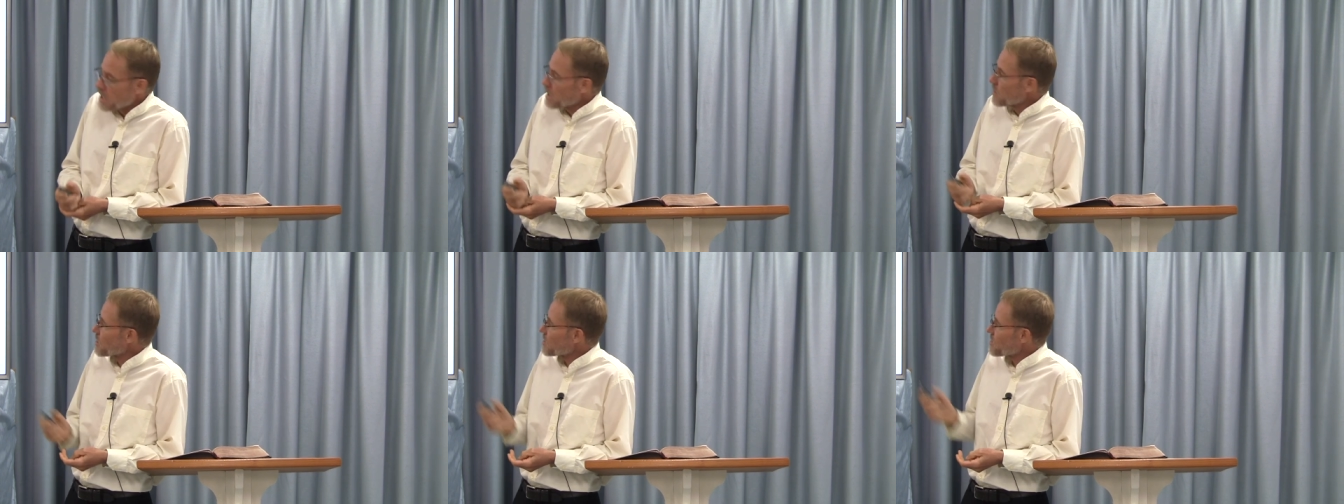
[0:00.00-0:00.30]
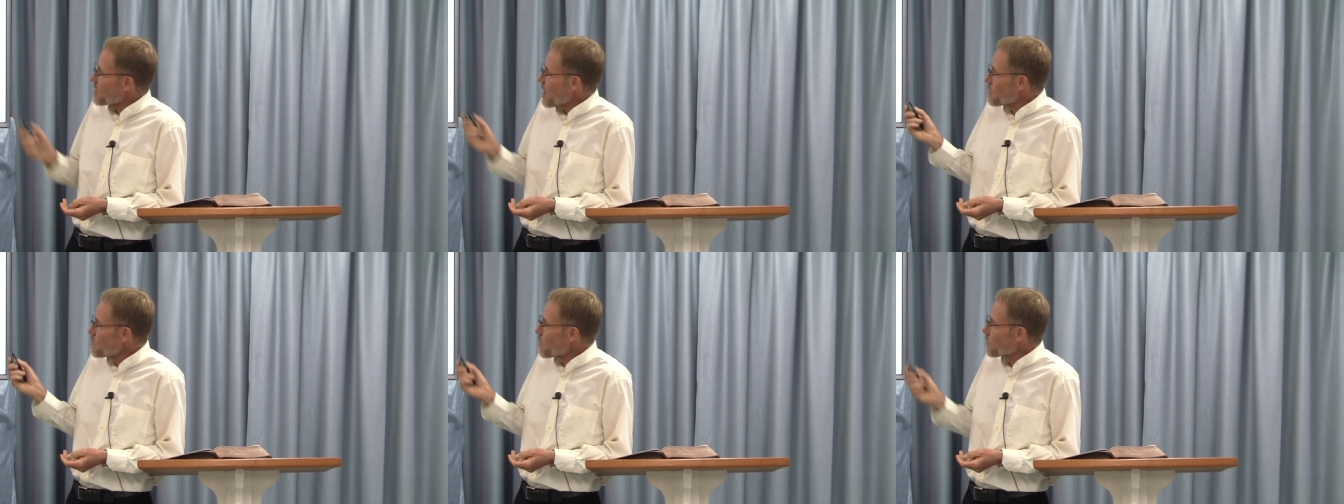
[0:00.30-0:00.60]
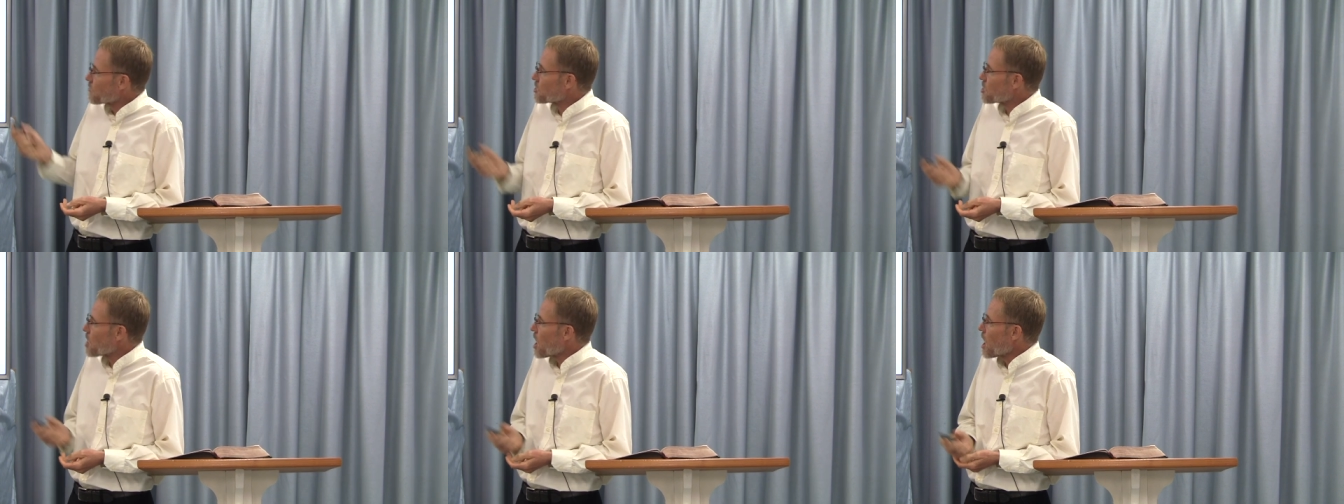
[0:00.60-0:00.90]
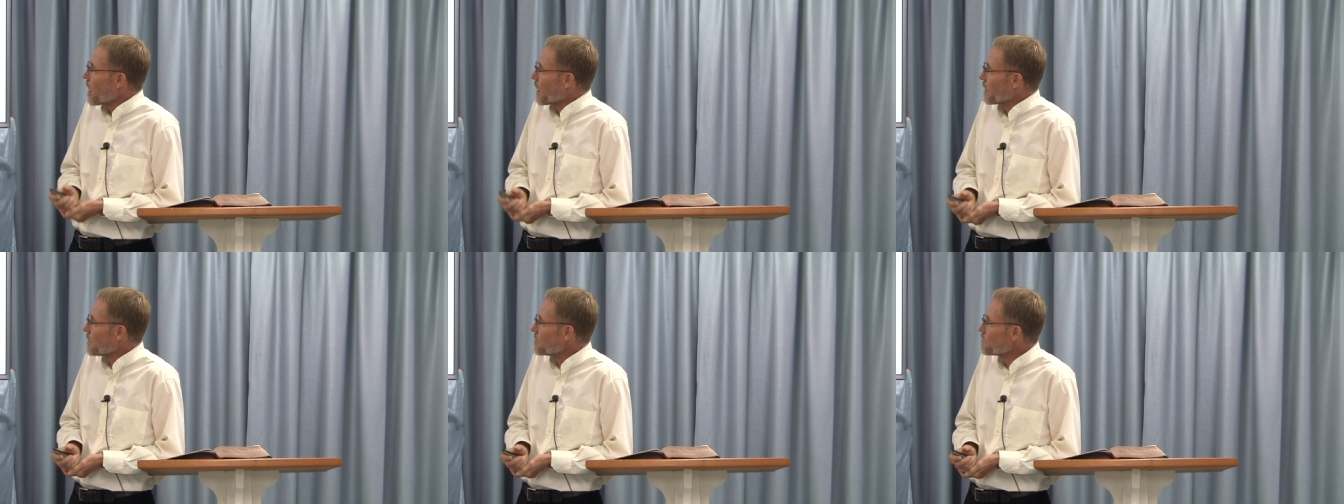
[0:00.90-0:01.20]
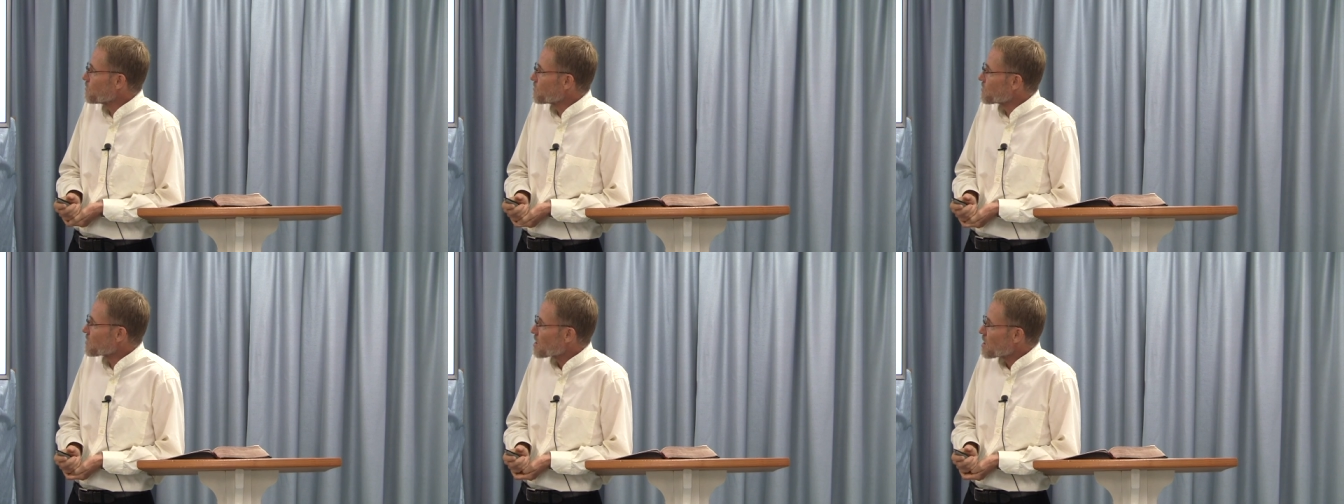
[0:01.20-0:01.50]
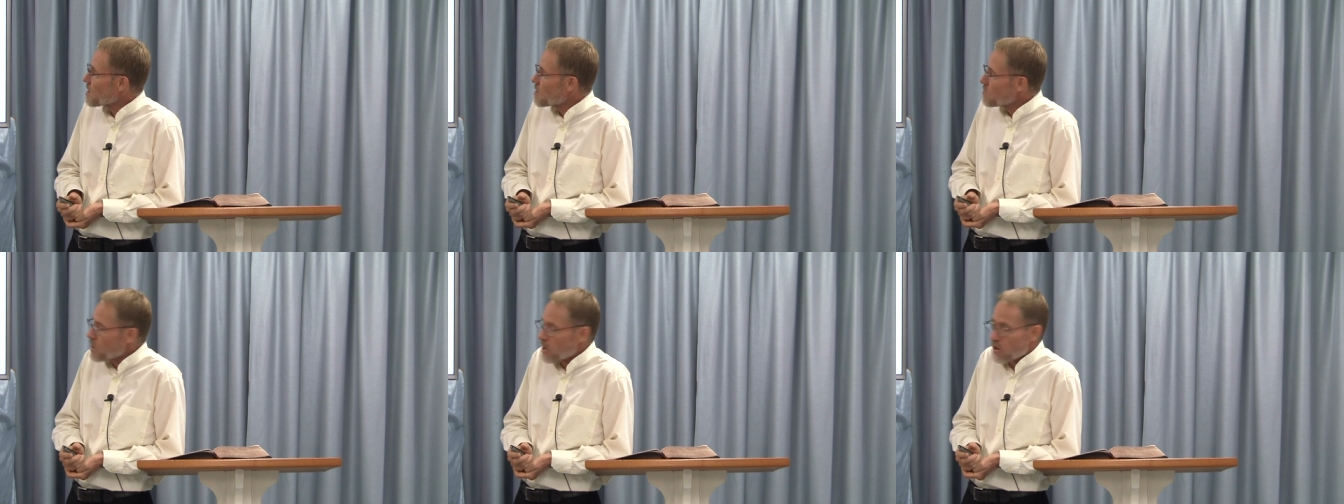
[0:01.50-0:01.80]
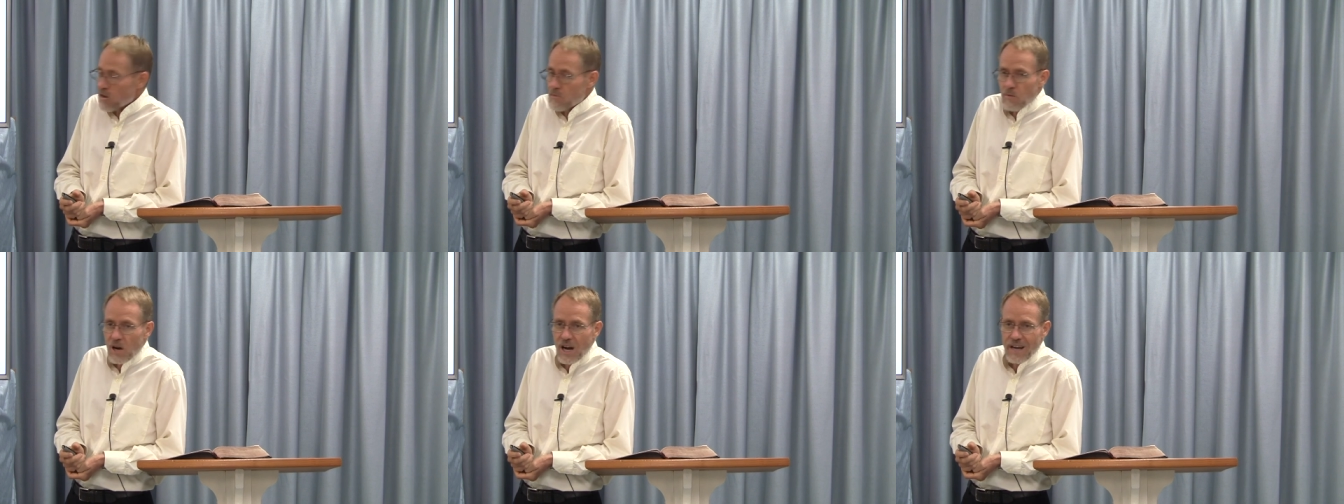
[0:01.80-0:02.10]
In the time of John,
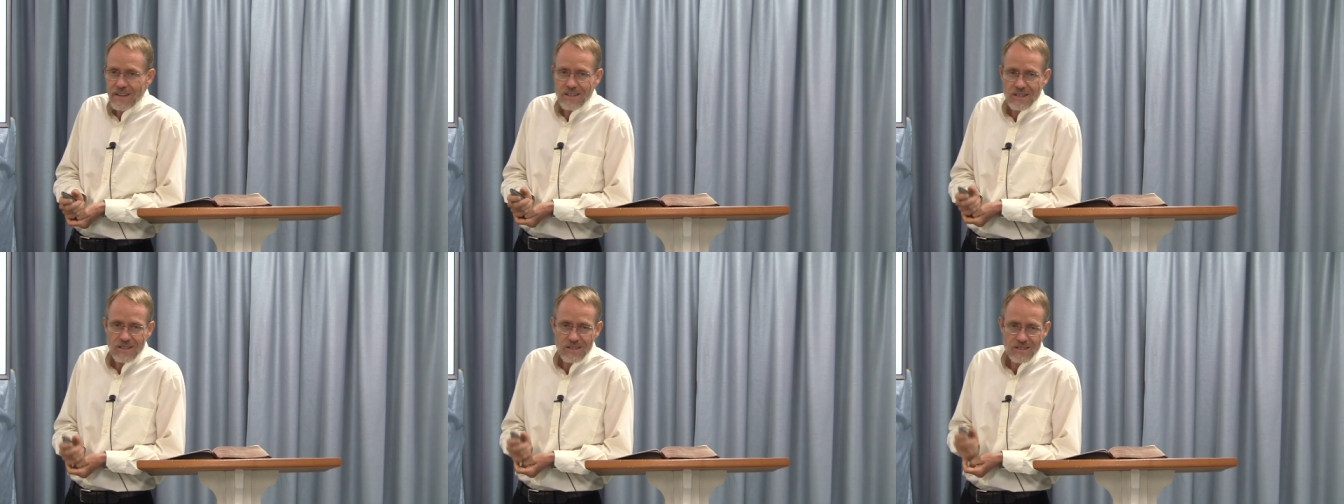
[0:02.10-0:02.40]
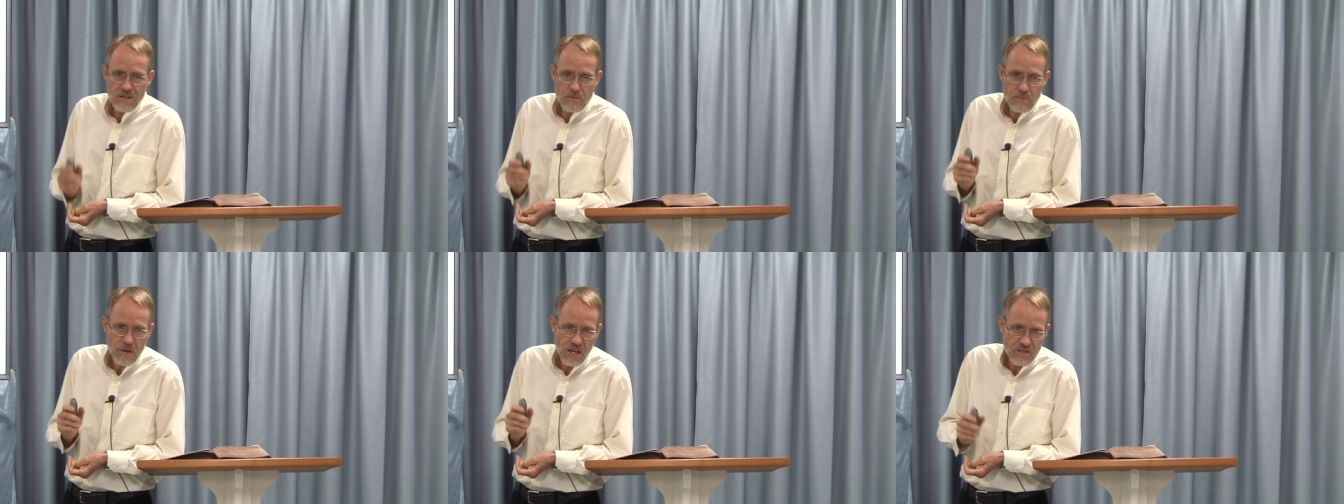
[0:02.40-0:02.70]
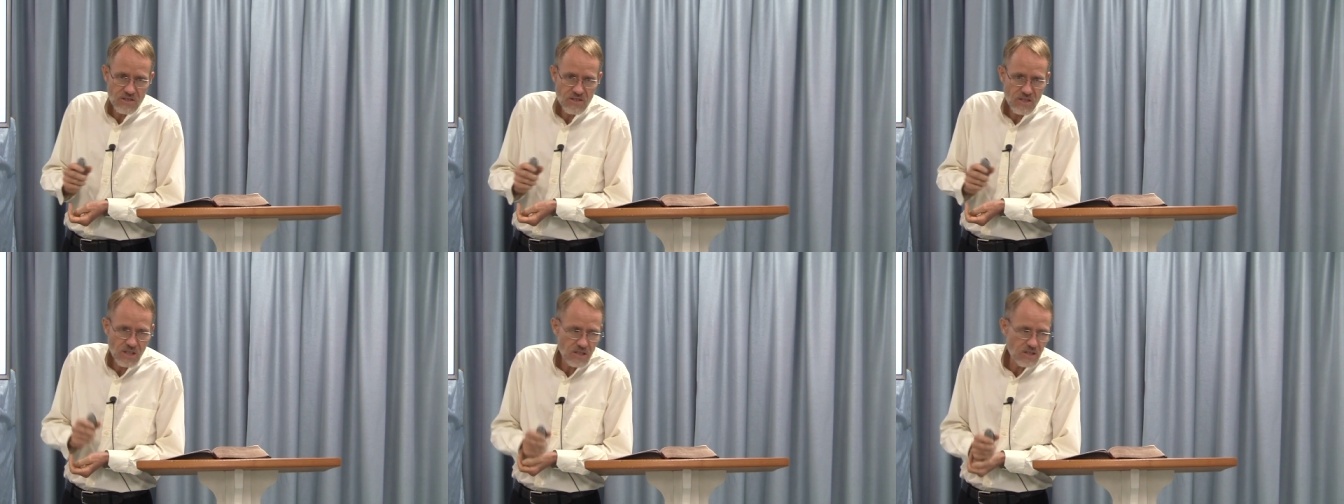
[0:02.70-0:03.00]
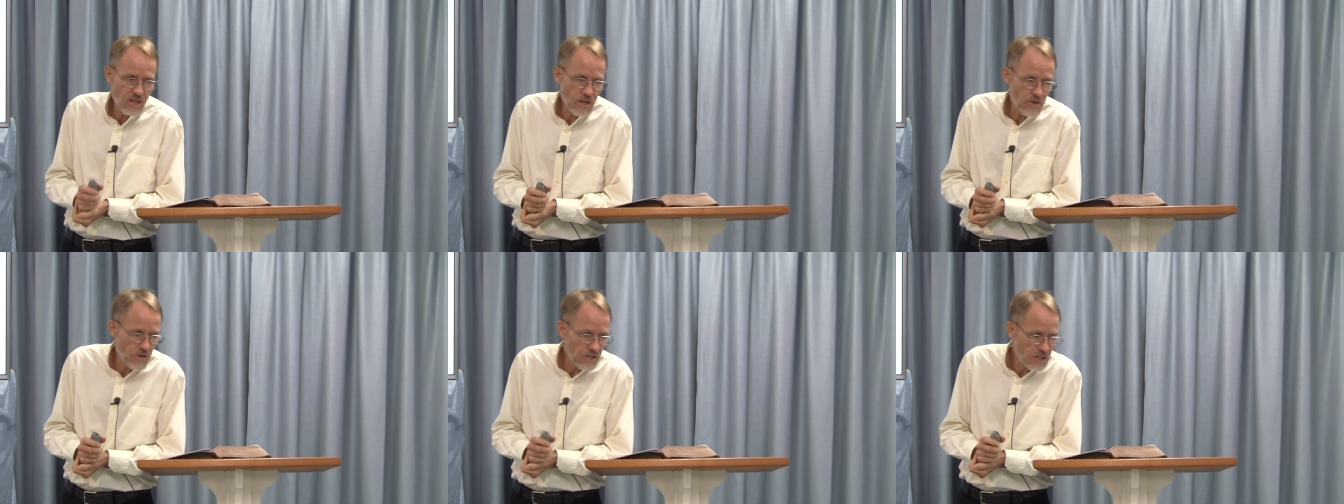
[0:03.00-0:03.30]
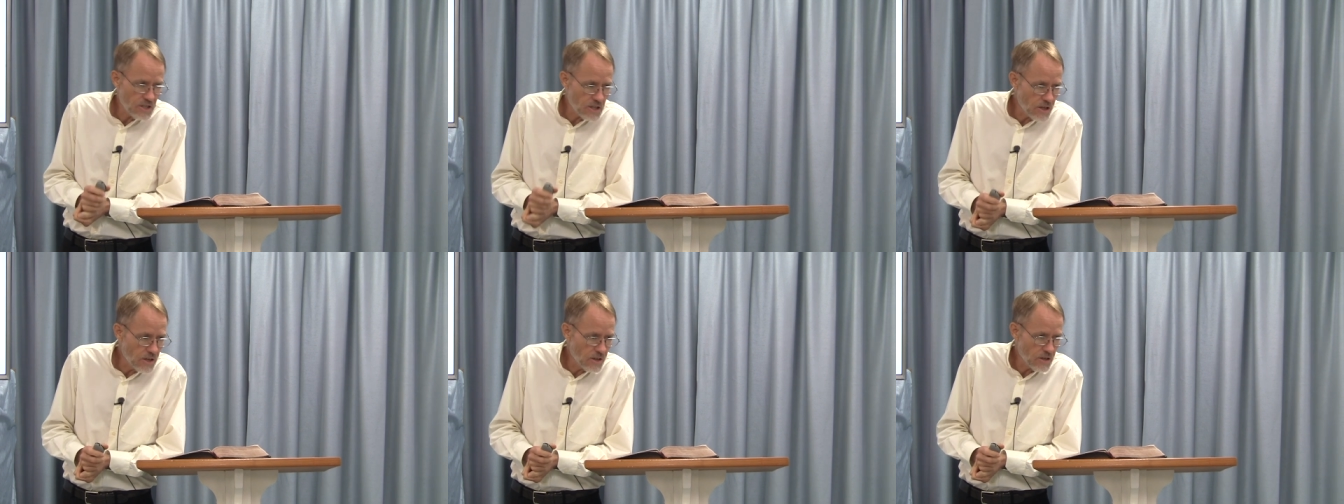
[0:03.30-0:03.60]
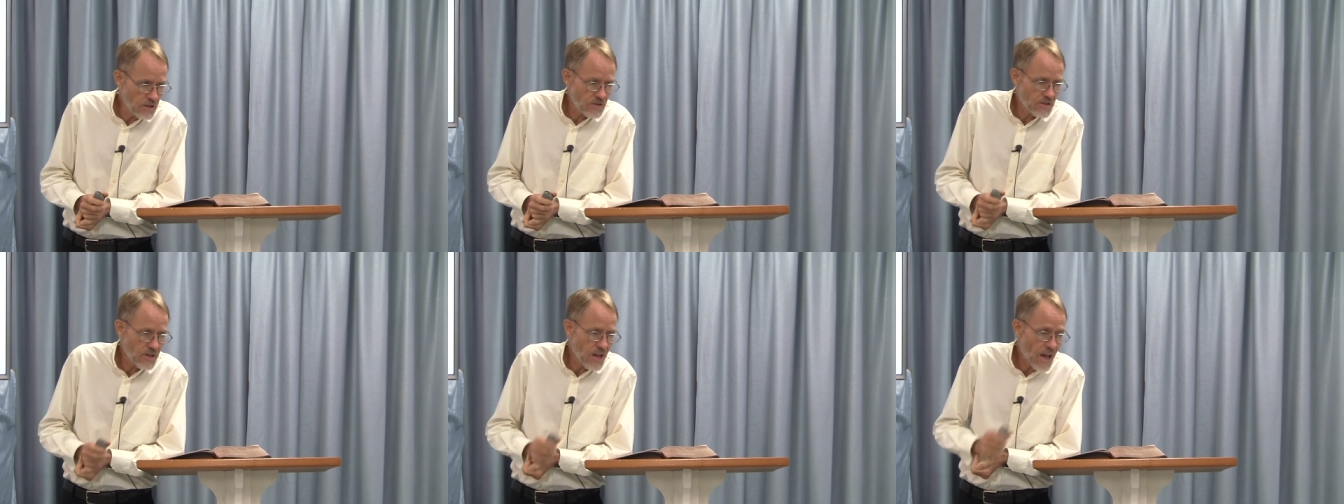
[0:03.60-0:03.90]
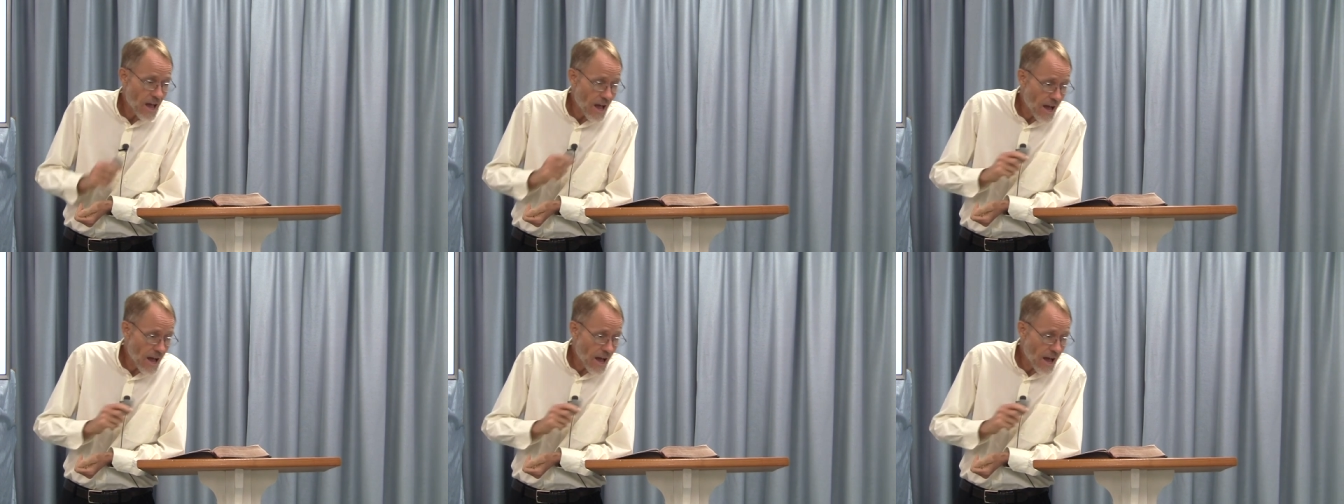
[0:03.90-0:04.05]
Bear in mind that it's about 600 years